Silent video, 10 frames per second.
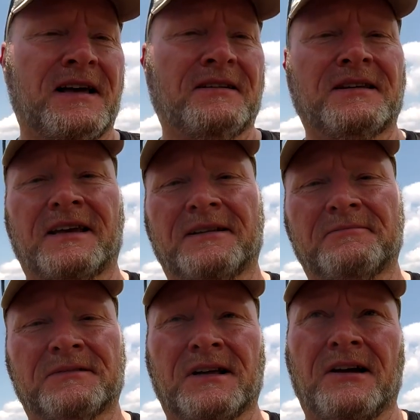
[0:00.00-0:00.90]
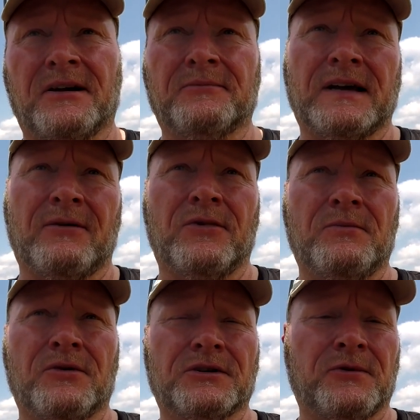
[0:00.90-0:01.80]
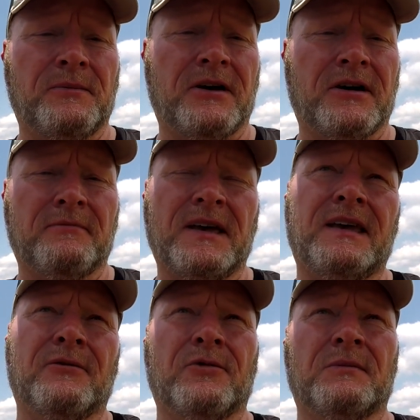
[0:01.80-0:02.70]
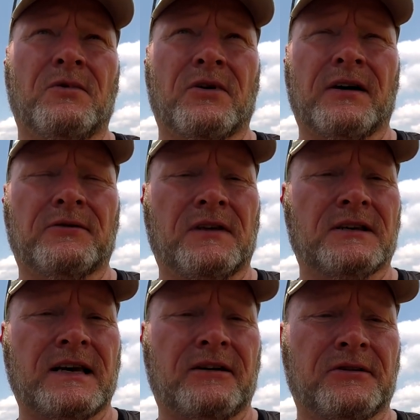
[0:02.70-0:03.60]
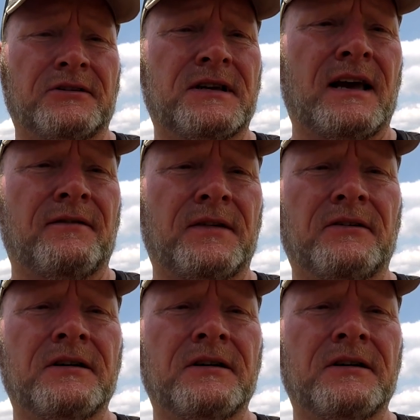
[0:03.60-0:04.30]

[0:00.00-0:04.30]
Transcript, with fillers: I'll take it. All right, got one more swim area. May hit one more after this. I don't know. See how I feel.